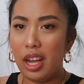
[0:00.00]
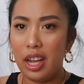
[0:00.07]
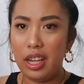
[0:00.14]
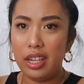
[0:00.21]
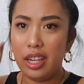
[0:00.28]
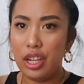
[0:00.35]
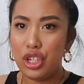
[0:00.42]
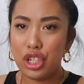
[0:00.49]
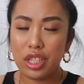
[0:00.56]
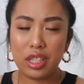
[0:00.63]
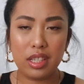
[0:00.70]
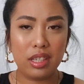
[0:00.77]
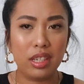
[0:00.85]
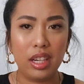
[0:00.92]
I
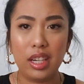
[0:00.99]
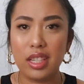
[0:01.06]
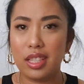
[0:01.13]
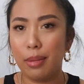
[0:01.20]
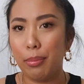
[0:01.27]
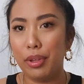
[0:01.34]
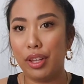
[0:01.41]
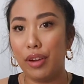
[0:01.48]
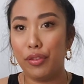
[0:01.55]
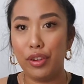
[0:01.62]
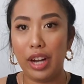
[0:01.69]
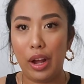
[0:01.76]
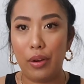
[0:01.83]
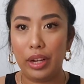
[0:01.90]
just needed something there
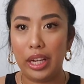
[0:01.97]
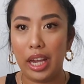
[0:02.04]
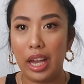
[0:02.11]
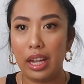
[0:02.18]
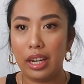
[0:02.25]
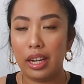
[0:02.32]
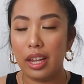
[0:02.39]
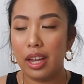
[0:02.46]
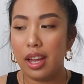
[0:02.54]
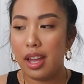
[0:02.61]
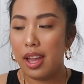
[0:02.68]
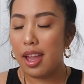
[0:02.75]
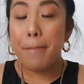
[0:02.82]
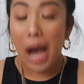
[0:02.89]
for now again.
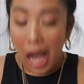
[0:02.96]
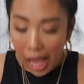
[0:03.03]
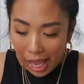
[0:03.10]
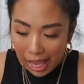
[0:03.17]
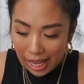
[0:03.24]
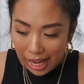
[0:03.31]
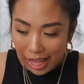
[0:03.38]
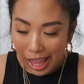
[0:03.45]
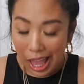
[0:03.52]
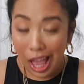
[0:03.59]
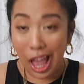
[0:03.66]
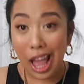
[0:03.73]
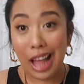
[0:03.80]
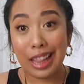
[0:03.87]
But,
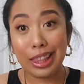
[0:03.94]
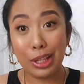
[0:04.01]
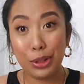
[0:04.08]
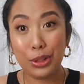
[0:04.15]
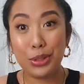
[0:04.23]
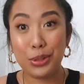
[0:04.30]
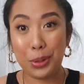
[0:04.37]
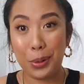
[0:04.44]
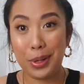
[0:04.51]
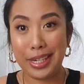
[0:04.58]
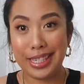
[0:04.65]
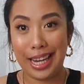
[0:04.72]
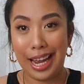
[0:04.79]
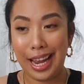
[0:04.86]
little
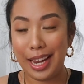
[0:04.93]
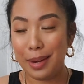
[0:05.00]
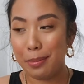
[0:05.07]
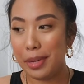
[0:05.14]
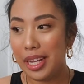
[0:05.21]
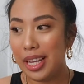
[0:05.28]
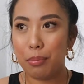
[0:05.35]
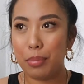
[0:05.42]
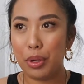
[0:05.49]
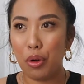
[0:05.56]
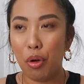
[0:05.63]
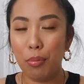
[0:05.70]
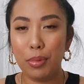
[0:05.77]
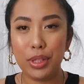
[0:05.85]
story time. Been
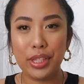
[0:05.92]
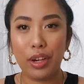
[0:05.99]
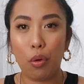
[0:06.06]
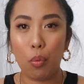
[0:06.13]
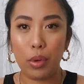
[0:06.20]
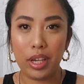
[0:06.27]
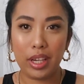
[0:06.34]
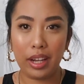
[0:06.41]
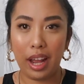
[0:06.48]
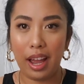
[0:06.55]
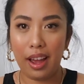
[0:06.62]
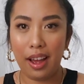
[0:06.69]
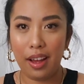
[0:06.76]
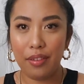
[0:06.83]
almost like a week and a
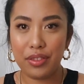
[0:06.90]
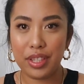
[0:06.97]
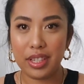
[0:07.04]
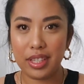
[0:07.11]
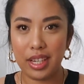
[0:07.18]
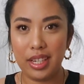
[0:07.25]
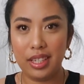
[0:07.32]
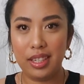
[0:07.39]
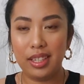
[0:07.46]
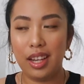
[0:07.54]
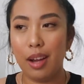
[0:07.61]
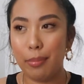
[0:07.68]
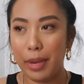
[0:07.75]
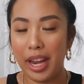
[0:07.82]
half since I
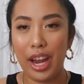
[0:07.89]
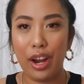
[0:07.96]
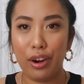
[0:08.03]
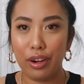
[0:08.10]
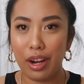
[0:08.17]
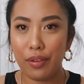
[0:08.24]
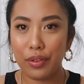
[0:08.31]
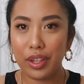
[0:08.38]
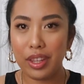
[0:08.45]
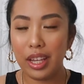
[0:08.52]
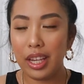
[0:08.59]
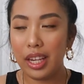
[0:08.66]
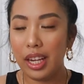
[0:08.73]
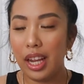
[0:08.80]
cut my hair and
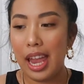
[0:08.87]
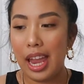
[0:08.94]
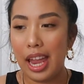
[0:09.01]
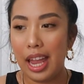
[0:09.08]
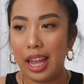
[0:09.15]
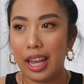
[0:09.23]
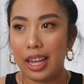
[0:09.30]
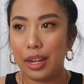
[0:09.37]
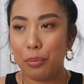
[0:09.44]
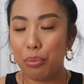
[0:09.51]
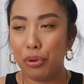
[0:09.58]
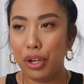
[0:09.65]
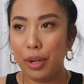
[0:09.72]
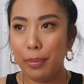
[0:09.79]
everything. And
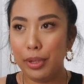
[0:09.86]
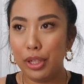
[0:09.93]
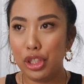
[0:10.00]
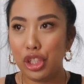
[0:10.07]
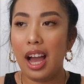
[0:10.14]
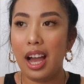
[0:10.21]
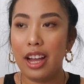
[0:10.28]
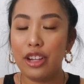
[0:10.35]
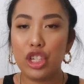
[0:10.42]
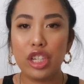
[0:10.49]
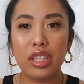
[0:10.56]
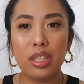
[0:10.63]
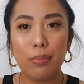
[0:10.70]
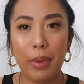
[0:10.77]
pretty much I
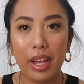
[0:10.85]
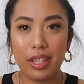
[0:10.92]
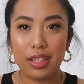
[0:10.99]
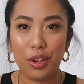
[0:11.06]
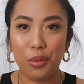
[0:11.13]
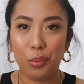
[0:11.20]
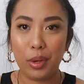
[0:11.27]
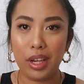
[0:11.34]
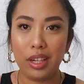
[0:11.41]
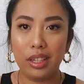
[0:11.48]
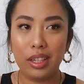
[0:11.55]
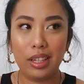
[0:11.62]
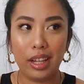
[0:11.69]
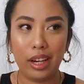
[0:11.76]
just spent a
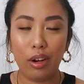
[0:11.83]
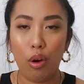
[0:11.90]
week getting